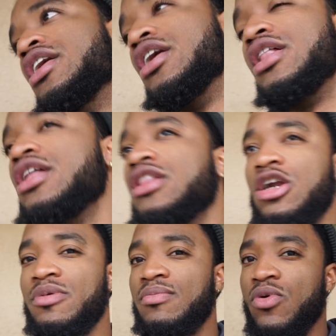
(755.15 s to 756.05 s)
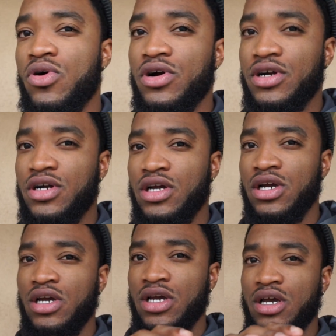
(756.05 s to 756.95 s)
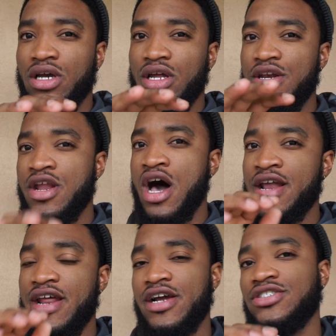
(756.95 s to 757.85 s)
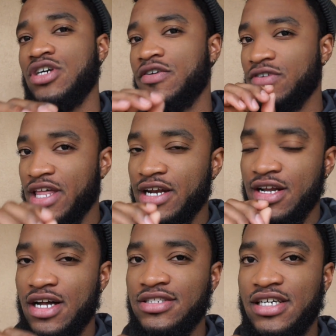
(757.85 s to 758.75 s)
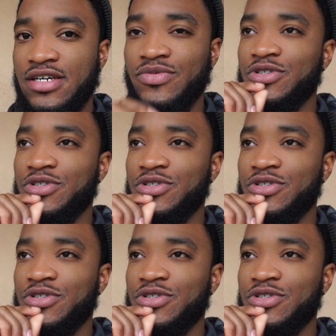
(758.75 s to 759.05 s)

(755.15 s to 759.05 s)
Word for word: A little bit more non-airsoft related content.